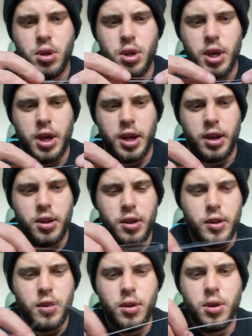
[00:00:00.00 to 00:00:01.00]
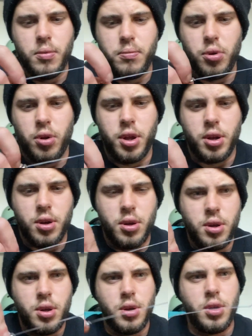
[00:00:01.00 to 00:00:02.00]
and pull it.
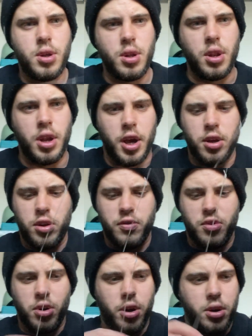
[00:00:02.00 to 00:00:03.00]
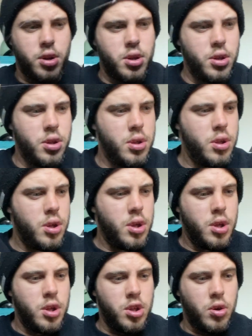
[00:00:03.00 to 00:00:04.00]
Now you've got
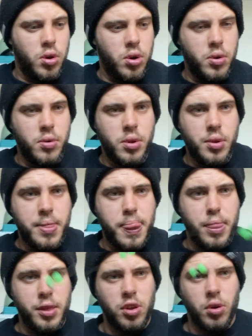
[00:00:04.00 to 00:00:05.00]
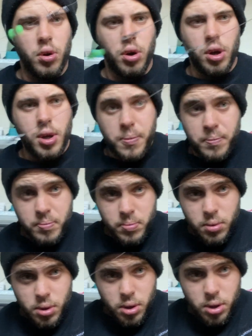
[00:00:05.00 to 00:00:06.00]
your hook,
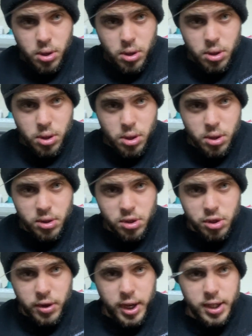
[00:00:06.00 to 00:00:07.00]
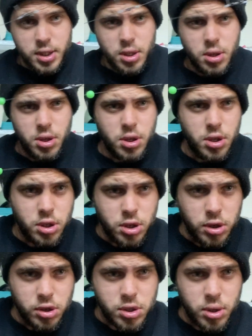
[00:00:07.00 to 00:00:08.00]
trace to
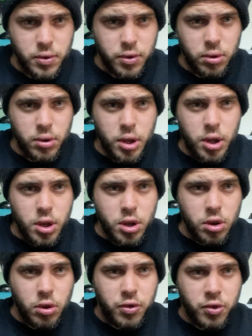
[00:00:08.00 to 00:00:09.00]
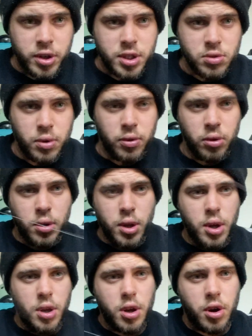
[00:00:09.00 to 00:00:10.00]
your swivel to a free swivel.
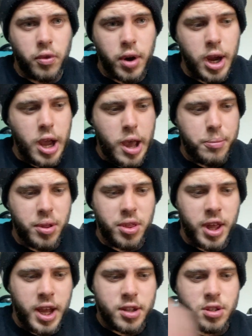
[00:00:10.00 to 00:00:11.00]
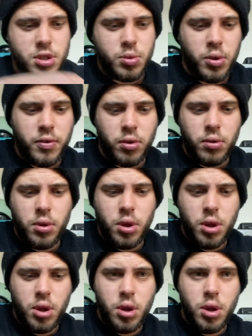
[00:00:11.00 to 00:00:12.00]
Grab that swivel,
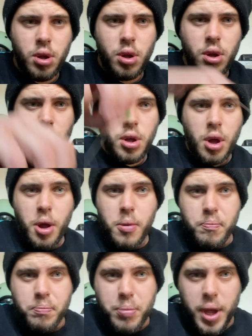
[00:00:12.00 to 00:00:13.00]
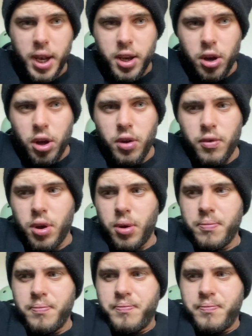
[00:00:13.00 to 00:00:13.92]
bend it over,